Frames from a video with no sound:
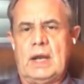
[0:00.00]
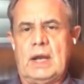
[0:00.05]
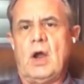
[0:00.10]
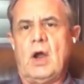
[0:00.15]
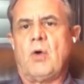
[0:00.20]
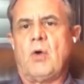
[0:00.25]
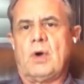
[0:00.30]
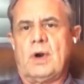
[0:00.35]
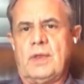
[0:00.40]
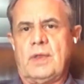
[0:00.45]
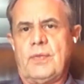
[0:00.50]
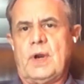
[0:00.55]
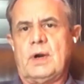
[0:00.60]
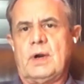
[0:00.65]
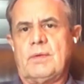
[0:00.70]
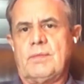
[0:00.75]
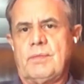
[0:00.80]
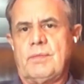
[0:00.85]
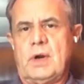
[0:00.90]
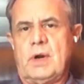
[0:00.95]
lowering
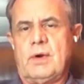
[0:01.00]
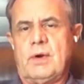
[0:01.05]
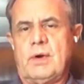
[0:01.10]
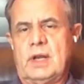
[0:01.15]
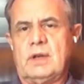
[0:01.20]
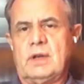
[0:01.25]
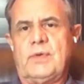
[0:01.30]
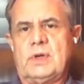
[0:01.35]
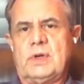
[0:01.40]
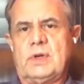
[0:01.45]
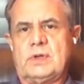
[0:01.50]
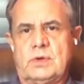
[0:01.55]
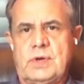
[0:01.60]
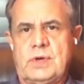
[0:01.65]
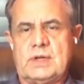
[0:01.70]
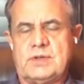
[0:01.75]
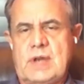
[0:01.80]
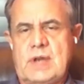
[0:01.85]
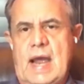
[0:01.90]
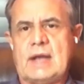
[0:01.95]
their
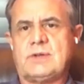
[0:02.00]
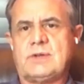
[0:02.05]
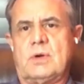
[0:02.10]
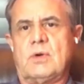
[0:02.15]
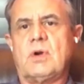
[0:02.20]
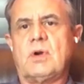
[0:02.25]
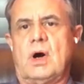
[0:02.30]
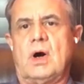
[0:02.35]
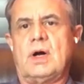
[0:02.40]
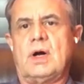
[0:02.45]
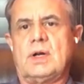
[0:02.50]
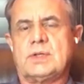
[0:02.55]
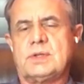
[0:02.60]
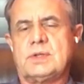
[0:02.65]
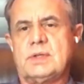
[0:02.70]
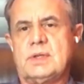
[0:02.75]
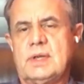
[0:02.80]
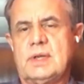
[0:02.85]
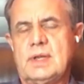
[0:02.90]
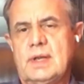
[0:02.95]
individual transactional
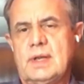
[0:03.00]
costs.